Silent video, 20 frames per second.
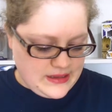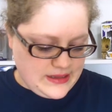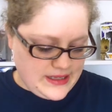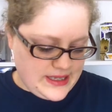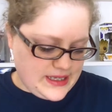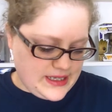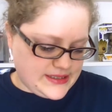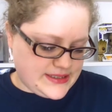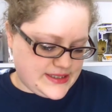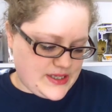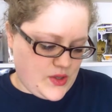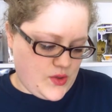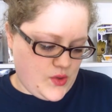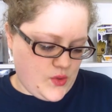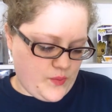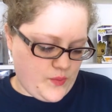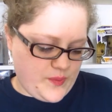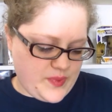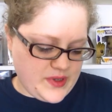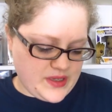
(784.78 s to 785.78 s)
let's
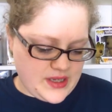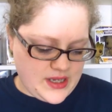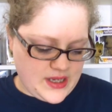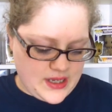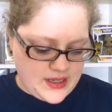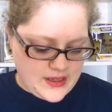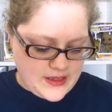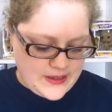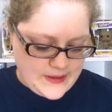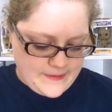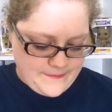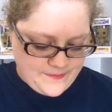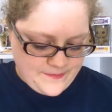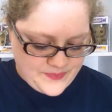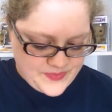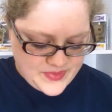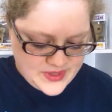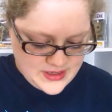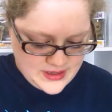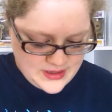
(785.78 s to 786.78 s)
open
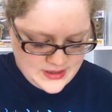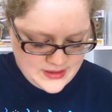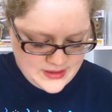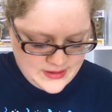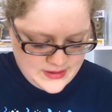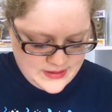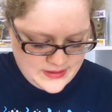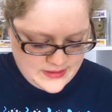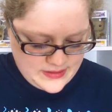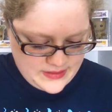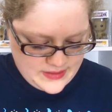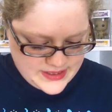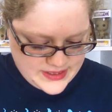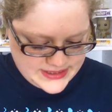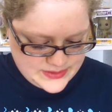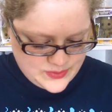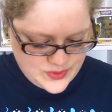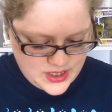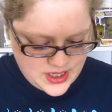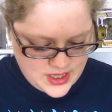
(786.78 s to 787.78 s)

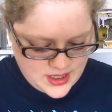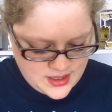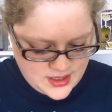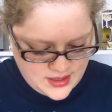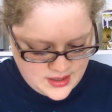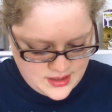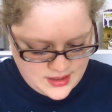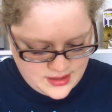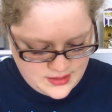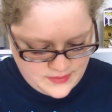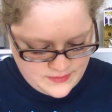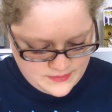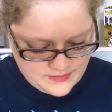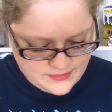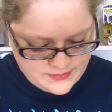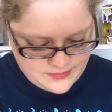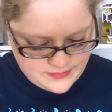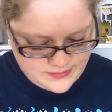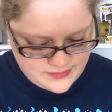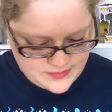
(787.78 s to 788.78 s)
this one up.
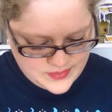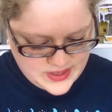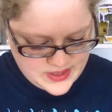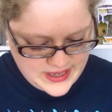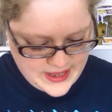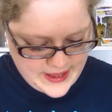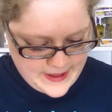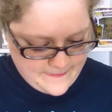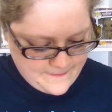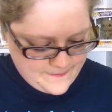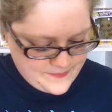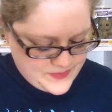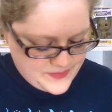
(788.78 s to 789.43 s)
Okay.